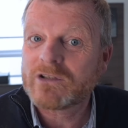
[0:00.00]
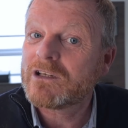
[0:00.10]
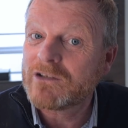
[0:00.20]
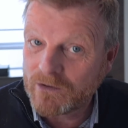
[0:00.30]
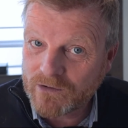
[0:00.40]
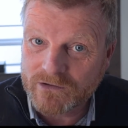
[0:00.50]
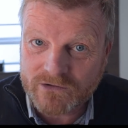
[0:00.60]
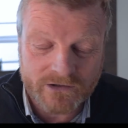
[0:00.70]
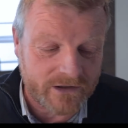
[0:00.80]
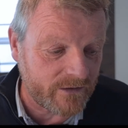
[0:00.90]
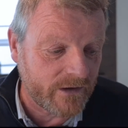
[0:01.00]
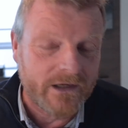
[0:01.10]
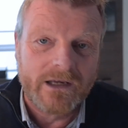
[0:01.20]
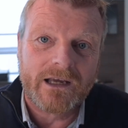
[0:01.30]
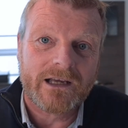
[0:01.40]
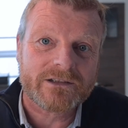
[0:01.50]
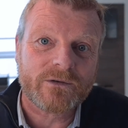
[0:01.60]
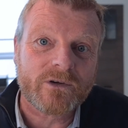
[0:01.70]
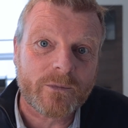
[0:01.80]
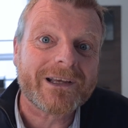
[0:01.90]
at no cost to you. So
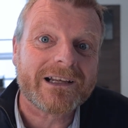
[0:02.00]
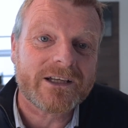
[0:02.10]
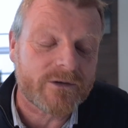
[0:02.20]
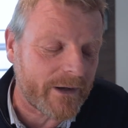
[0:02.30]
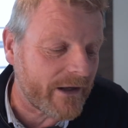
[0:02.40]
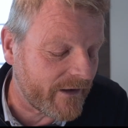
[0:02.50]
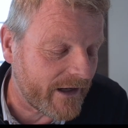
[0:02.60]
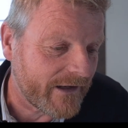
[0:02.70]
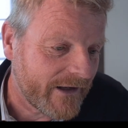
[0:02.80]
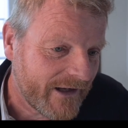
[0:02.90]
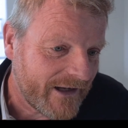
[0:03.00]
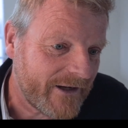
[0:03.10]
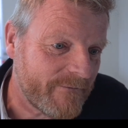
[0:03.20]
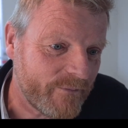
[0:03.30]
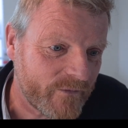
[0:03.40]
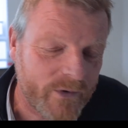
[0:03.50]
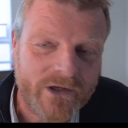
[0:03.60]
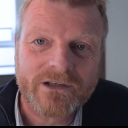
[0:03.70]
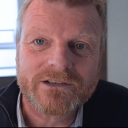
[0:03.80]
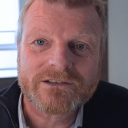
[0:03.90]
I've got to be clear about that,
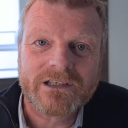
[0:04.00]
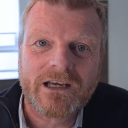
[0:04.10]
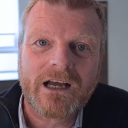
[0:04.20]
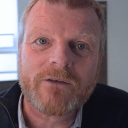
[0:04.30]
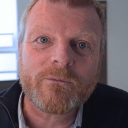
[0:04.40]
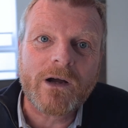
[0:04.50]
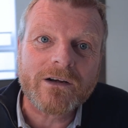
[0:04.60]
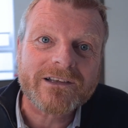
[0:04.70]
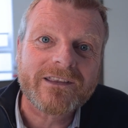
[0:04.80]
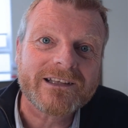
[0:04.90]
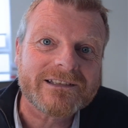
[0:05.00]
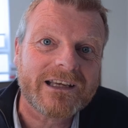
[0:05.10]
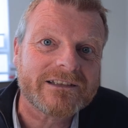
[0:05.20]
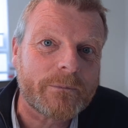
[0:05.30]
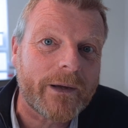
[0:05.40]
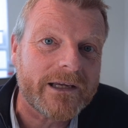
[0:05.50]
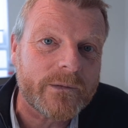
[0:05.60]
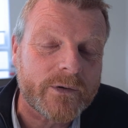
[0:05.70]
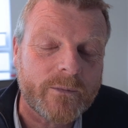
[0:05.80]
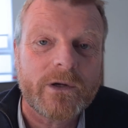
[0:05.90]
because I marked this as paid
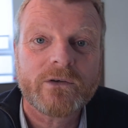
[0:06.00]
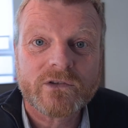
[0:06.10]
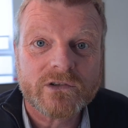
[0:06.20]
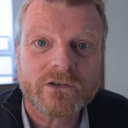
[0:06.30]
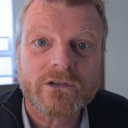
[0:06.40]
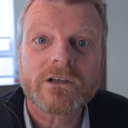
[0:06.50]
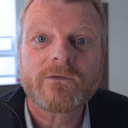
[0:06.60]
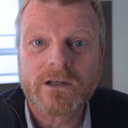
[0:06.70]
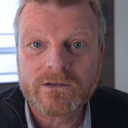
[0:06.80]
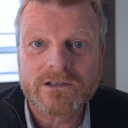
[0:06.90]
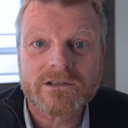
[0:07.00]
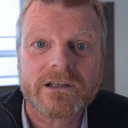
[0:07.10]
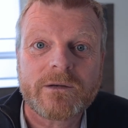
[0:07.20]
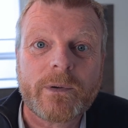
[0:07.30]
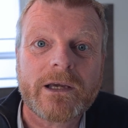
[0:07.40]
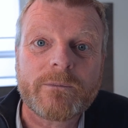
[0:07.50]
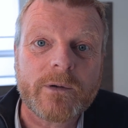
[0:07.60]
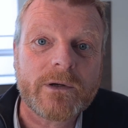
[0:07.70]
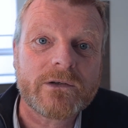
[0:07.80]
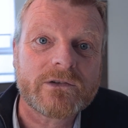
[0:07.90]
promotion. You'll have noticed the paid
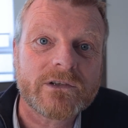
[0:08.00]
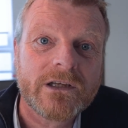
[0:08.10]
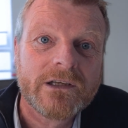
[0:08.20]
promotion